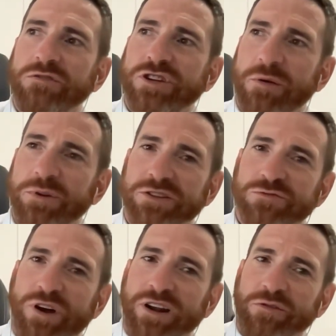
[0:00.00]
Chappy is
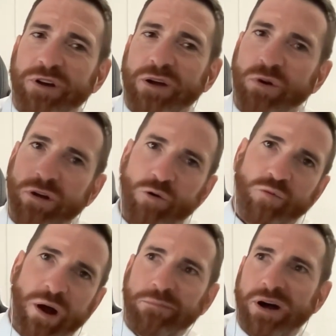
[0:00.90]
running around. We all
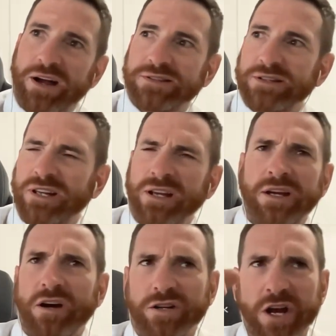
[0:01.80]
run past, and
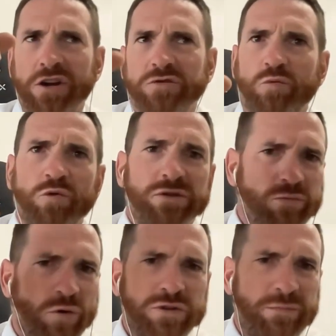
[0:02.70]
I noticed Wallsy.
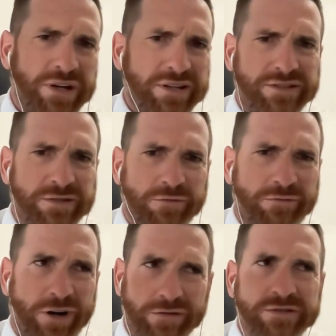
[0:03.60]
Wallsy being six foot
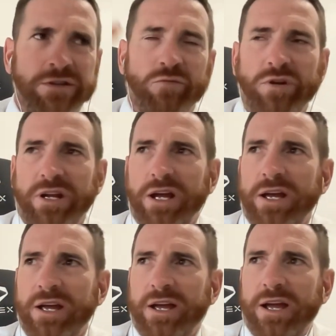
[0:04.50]
five, he's not really a
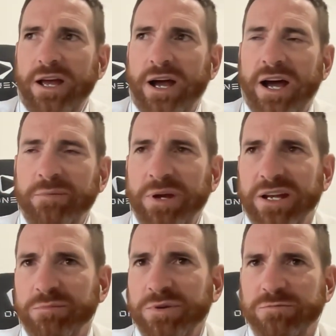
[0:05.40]
hard man
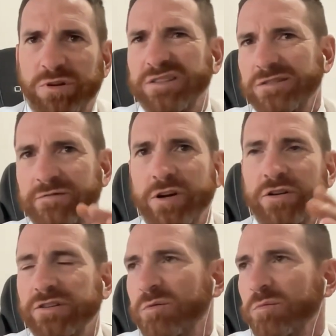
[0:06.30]
to miss. Plus, he's very
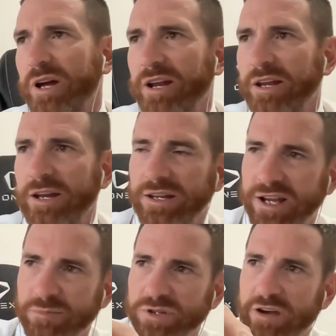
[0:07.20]
intimidating, and he
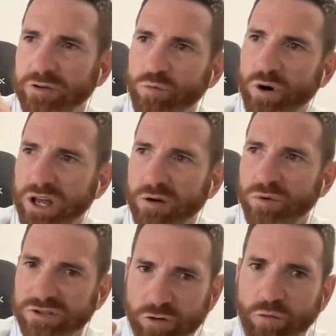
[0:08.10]
comes over to where
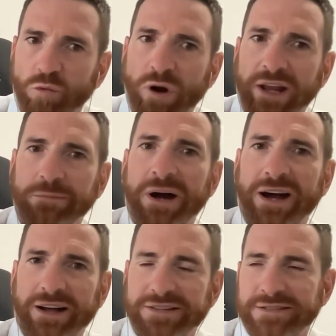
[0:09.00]
we sort of were running
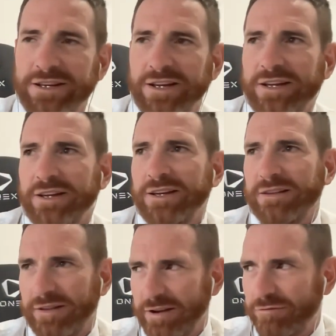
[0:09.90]
past.
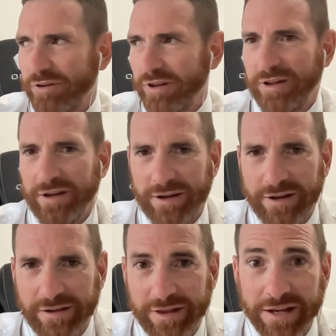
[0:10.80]
Thankfully,
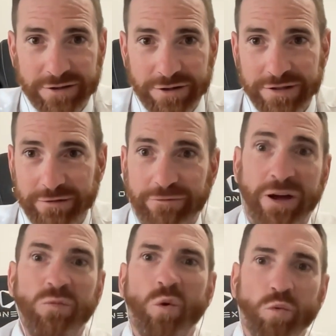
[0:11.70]
uh, us guys at the
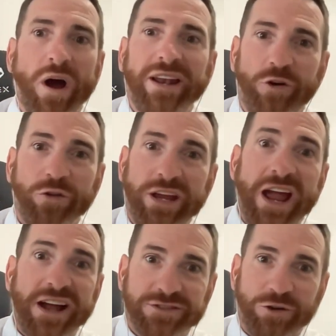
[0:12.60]
front were running on the
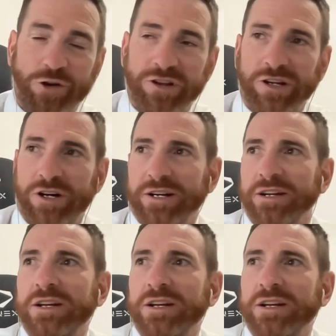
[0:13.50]
outside of the line.